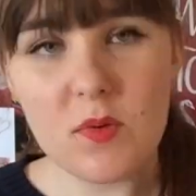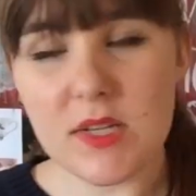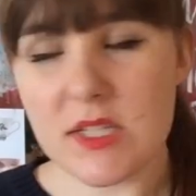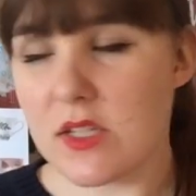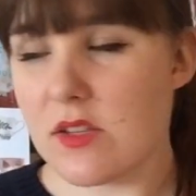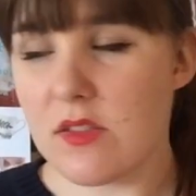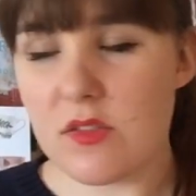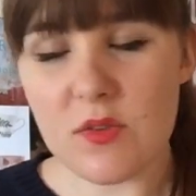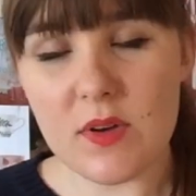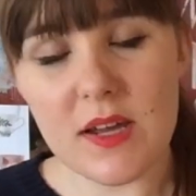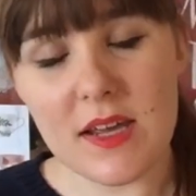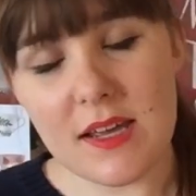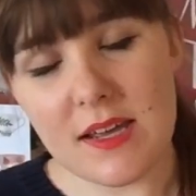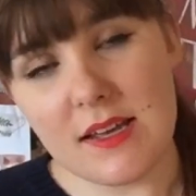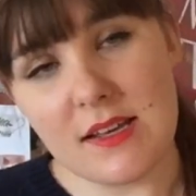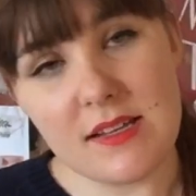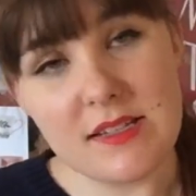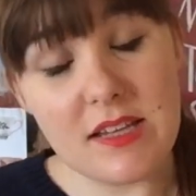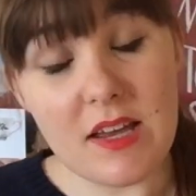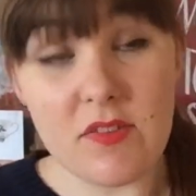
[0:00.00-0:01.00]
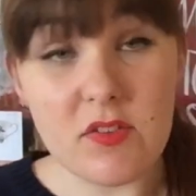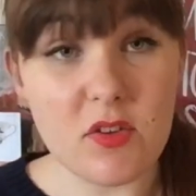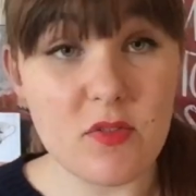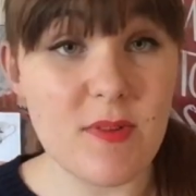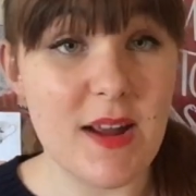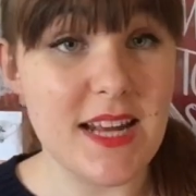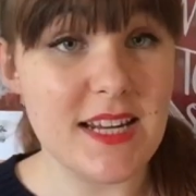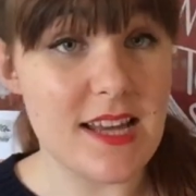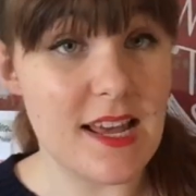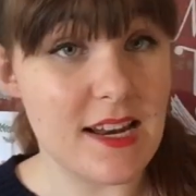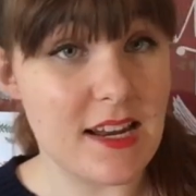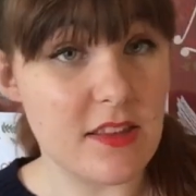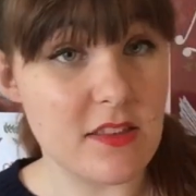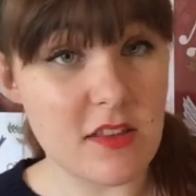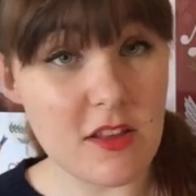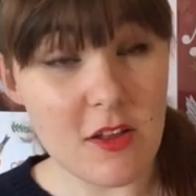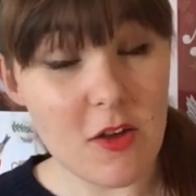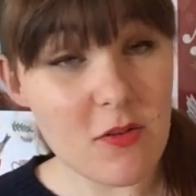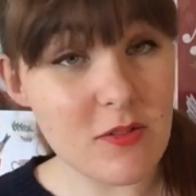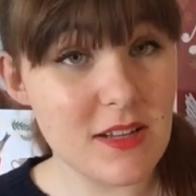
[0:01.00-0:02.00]
Question three is, have you read any of
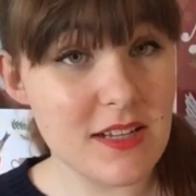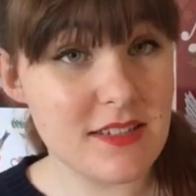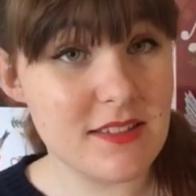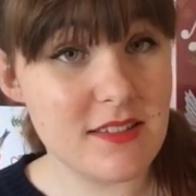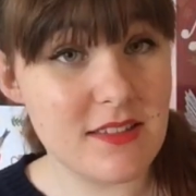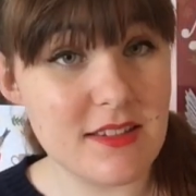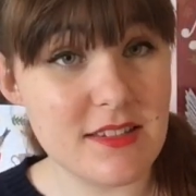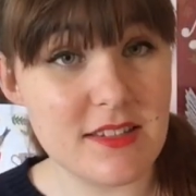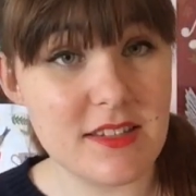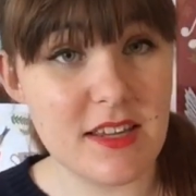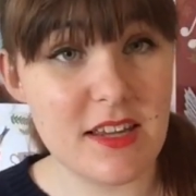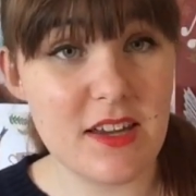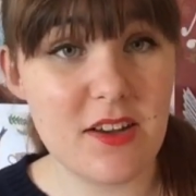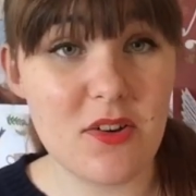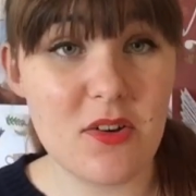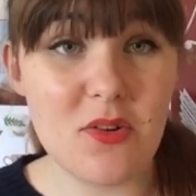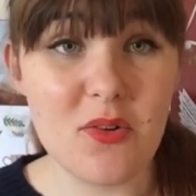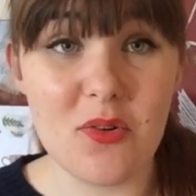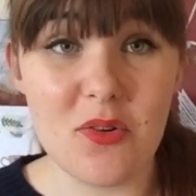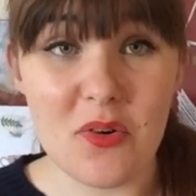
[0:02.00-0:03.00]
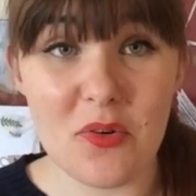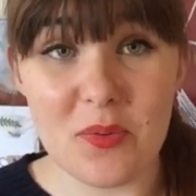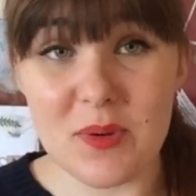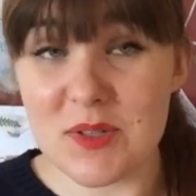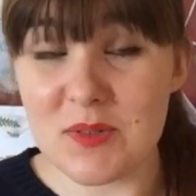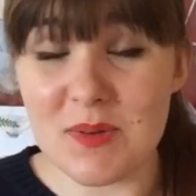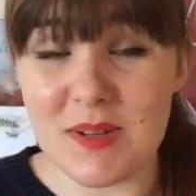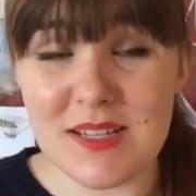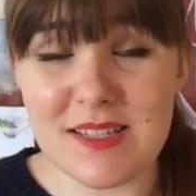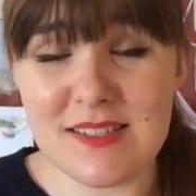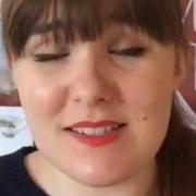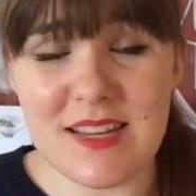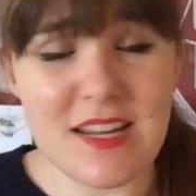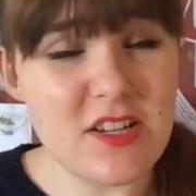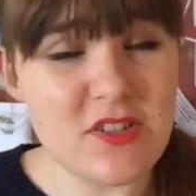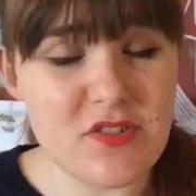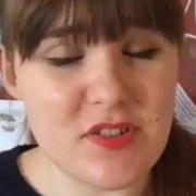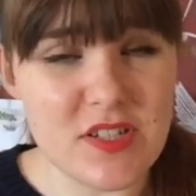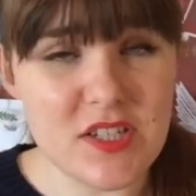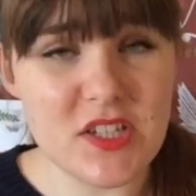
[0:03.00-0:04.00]
the long lists this year or which ones
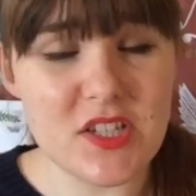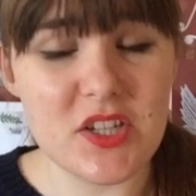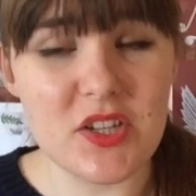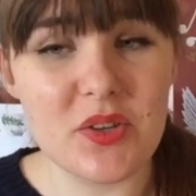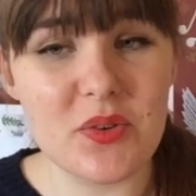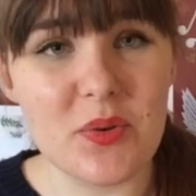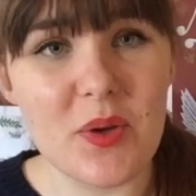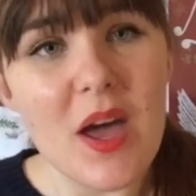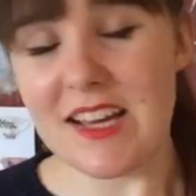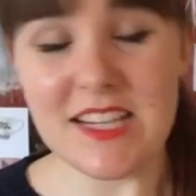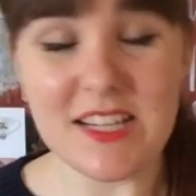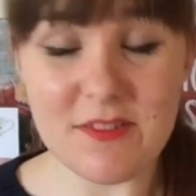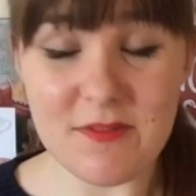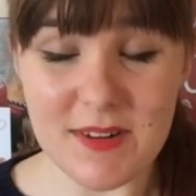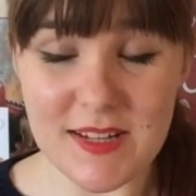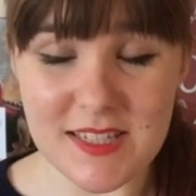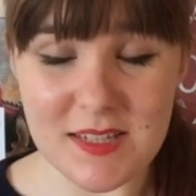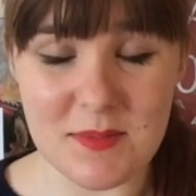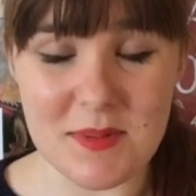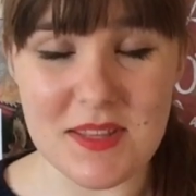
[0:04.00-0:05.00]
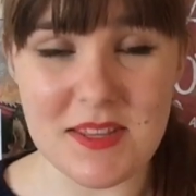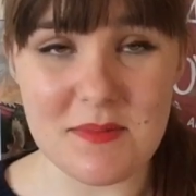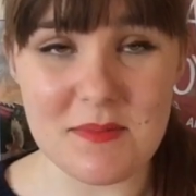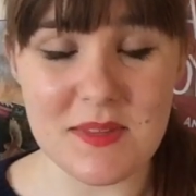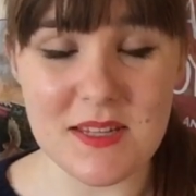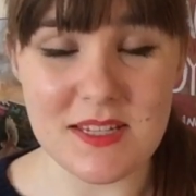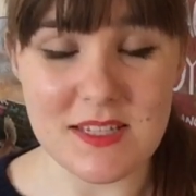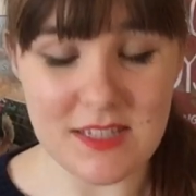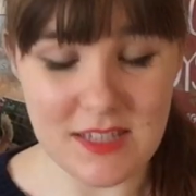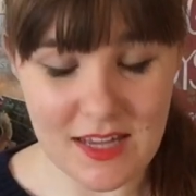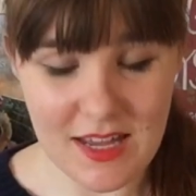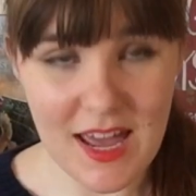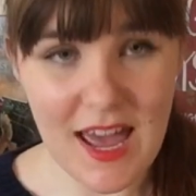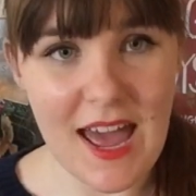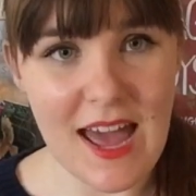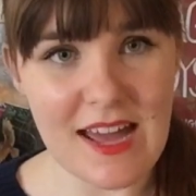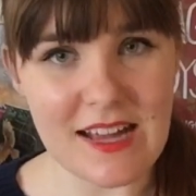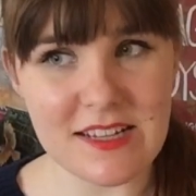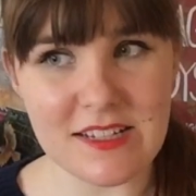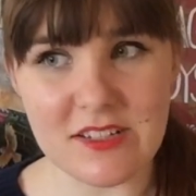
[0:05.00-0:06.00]
interest you? I did read some of them this year,
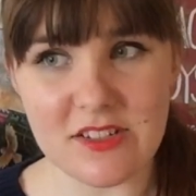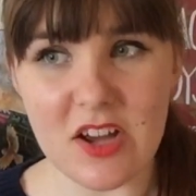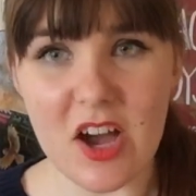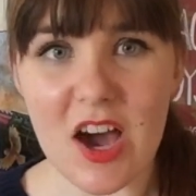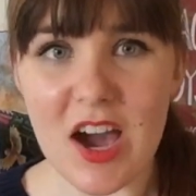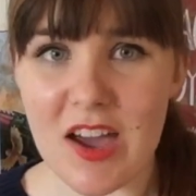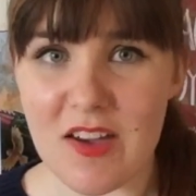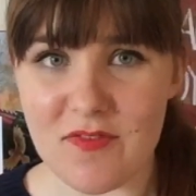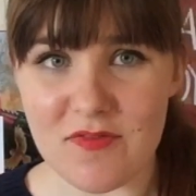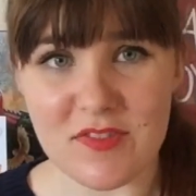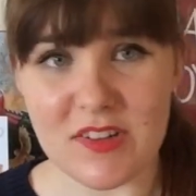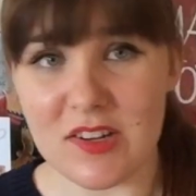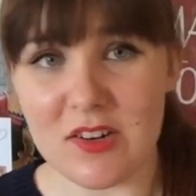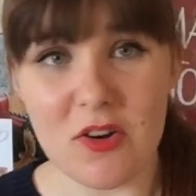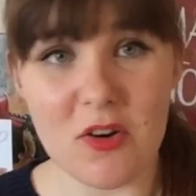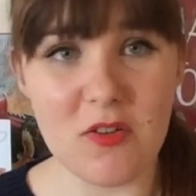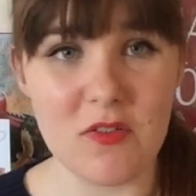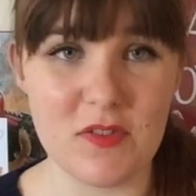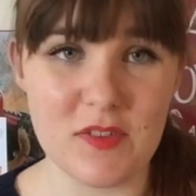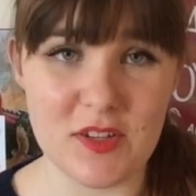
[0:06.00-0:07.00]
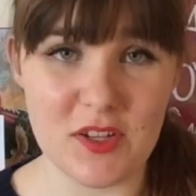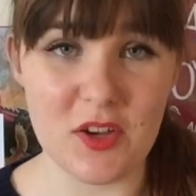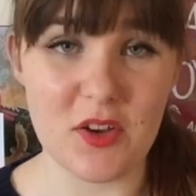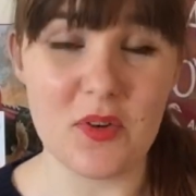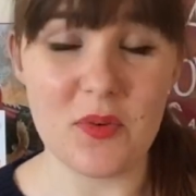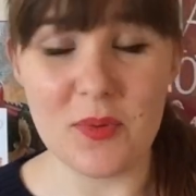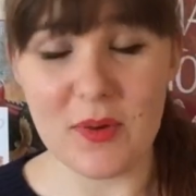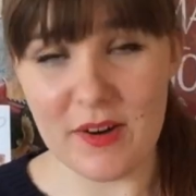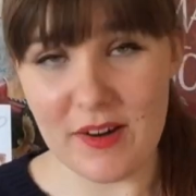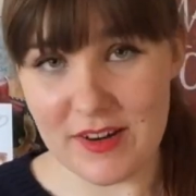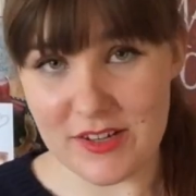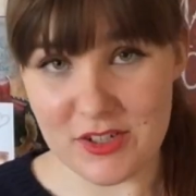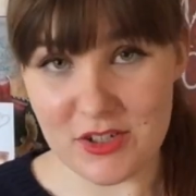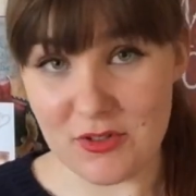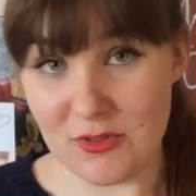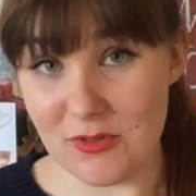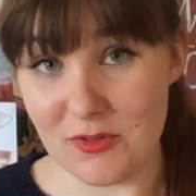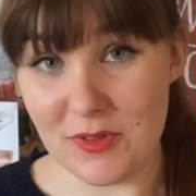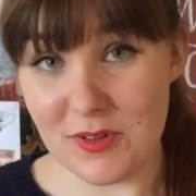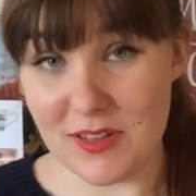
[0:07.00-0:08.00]
and I've done a whole video where I
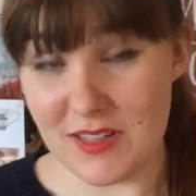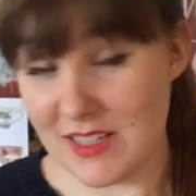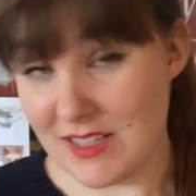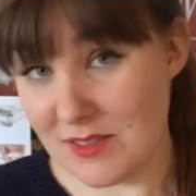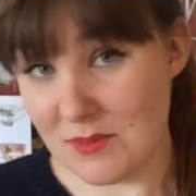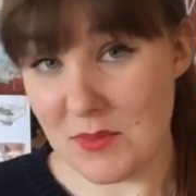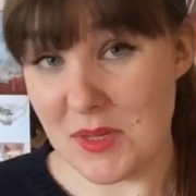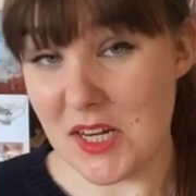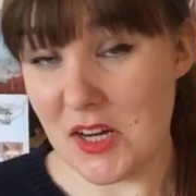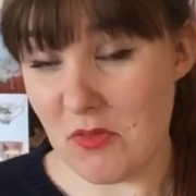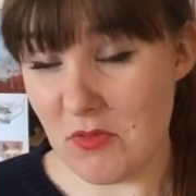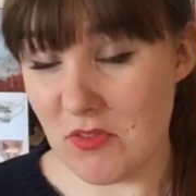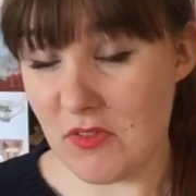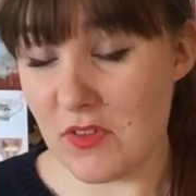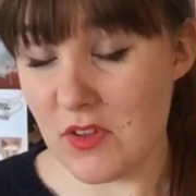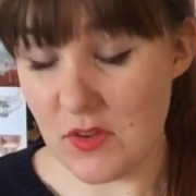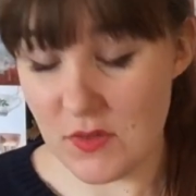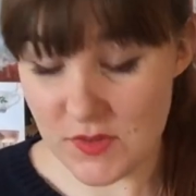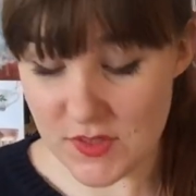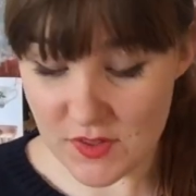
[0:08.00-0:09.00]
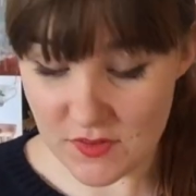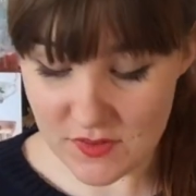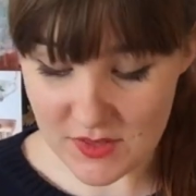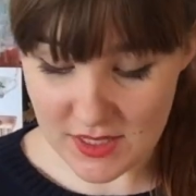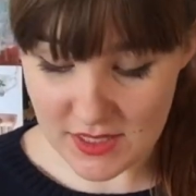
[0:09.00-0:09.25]
do little mini reviews of